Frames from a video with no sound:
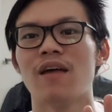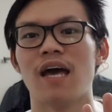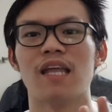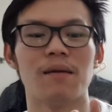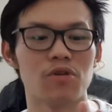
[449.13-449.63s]

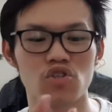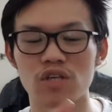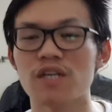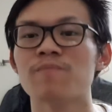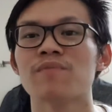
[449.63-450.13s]
And number
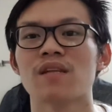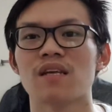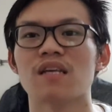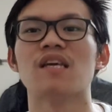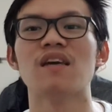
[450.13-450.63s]
three,
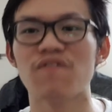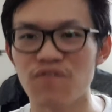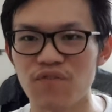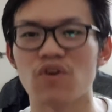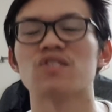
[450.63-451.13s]
give
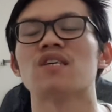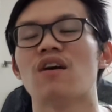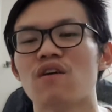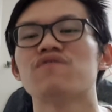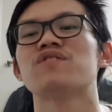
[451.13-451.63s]

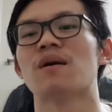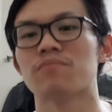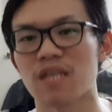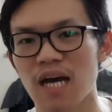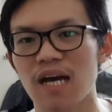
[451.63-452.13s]
yourself
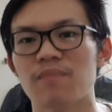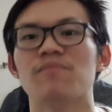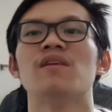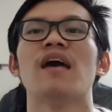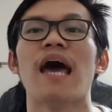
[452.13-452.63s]
some time
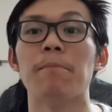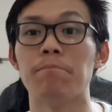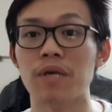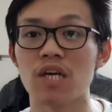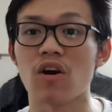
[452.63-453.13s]

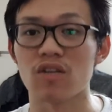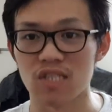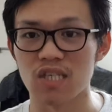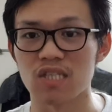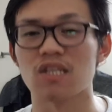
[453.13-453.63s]
and be
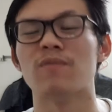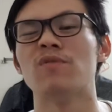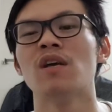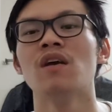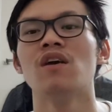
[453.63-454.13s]
consistent.
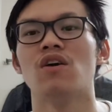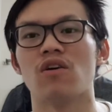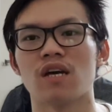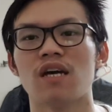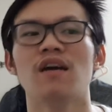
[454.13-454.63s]

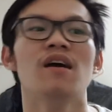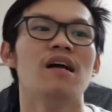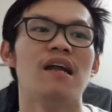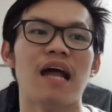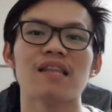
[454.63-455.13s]
Okay,
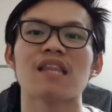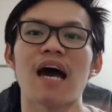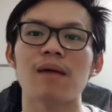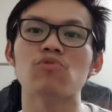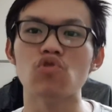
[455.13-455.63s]
let
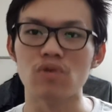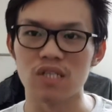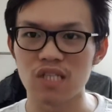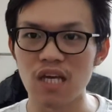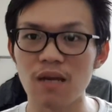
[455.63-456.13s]
time do
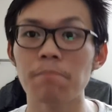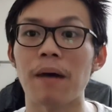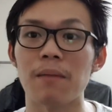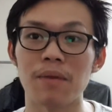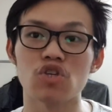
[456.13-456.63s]
its thing,
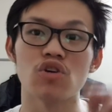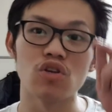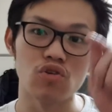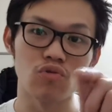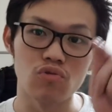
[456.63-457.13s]
but make sure
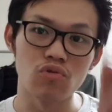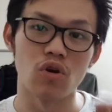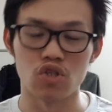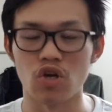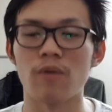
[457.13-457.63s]
you do
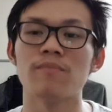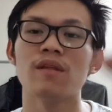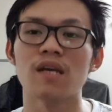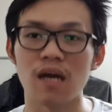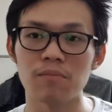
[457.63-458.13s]
your job.
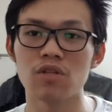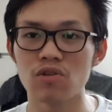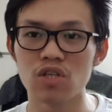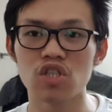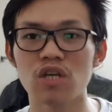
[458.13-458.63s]
Come into
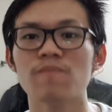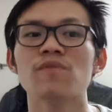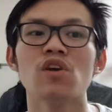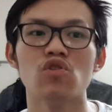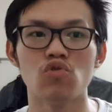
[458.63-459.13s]
the
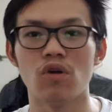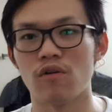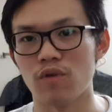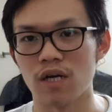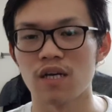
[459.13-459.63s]
gym, do
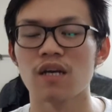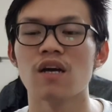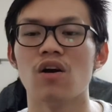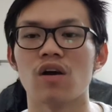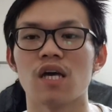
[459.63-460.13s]
your work.
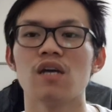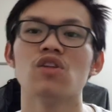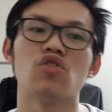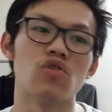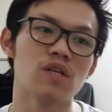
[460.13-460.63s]
Okay,
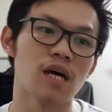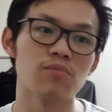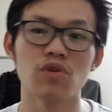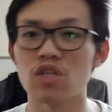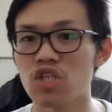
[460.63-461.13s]
don't come
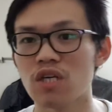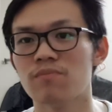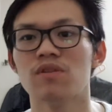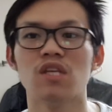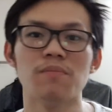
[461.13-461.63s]
to the
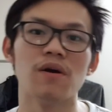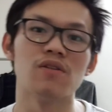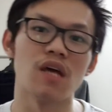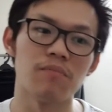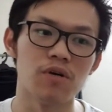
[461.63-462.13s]
gym, dibble
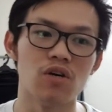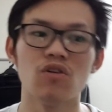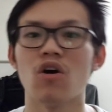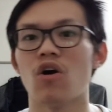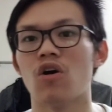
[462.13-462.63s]
and
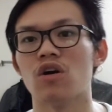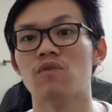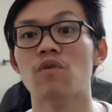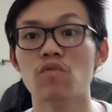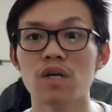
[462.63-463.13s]
dabble, or
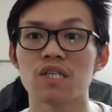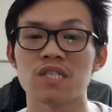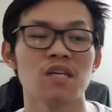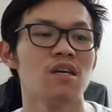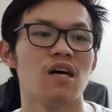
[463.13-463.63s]
even
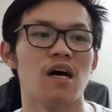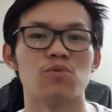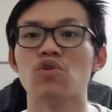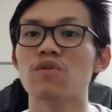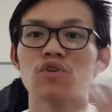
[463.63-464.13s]
worse,
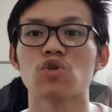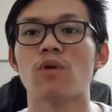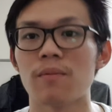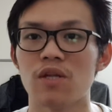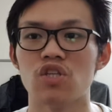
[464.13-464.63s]
don't even show
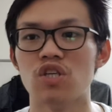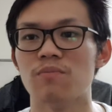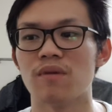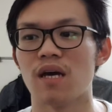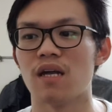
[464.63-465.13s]
up at the
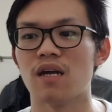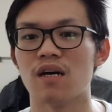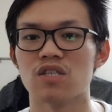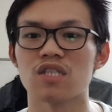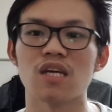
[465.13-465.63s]
gym
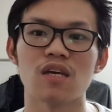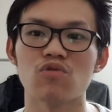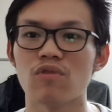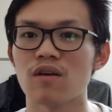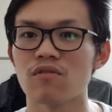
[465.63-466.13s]
and just thinking
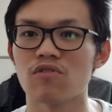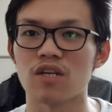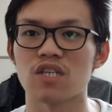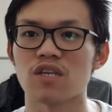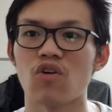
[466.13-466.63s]
doing
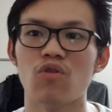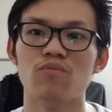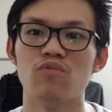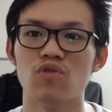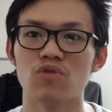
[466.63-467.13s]
crunches at
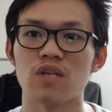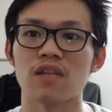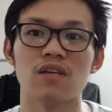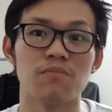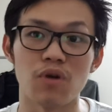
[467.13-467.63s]
home will
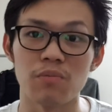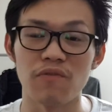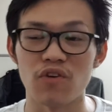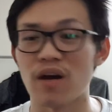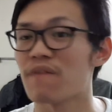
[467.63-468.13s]
settle the
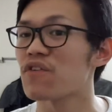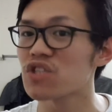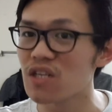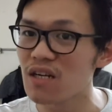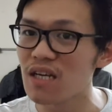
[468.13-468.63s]
problem for you.
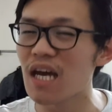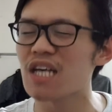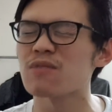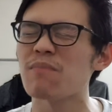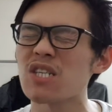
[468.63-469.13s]
Unfortunately,
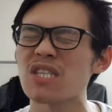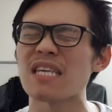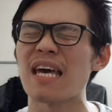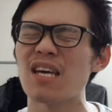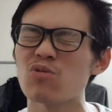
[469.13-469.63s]
as much as
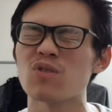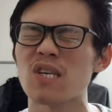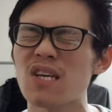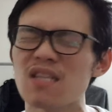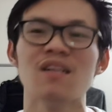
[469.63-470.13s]
I hate to
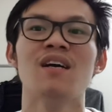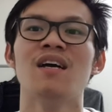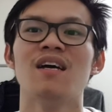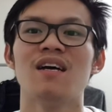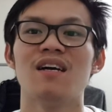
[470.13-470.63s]
say it,
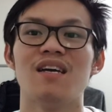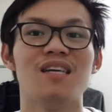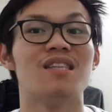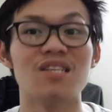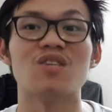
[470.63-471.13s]

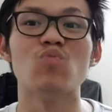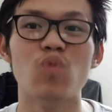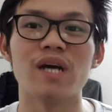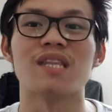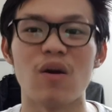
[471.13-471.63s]
it doesn't
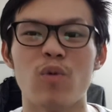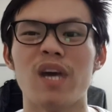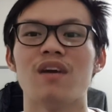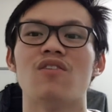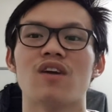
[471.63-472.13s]
work that
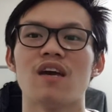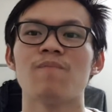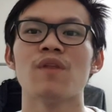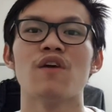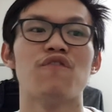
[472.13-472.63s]
way.
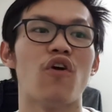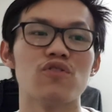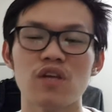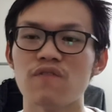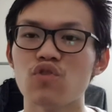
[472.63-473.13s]
Okay,
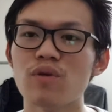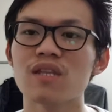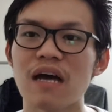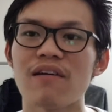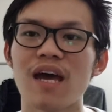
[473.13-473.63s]
if
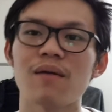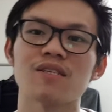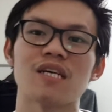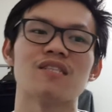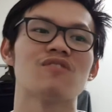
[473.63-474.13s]
doing direct ab
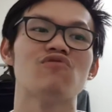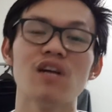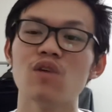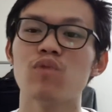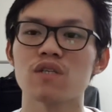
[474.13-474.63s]
exercises
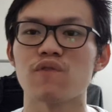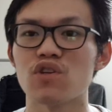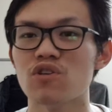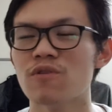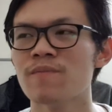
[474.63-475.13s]
really works for
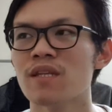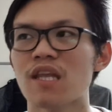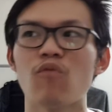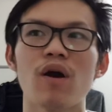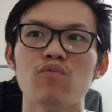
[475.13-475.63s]
you,
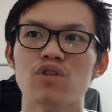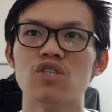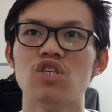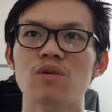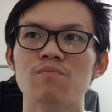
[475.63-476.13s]
then why would the
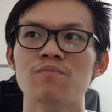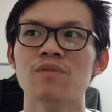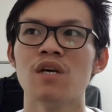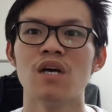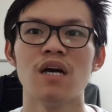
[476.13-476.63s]
gym
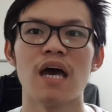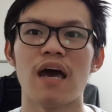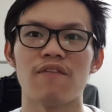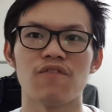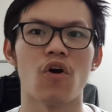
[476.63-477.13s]

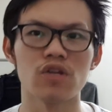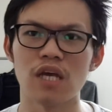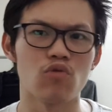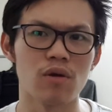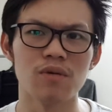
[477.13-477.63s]
have all
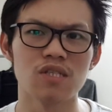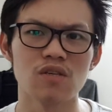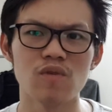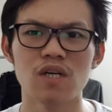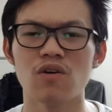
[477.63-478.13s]
the equipments in
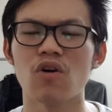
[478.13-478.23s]
the world?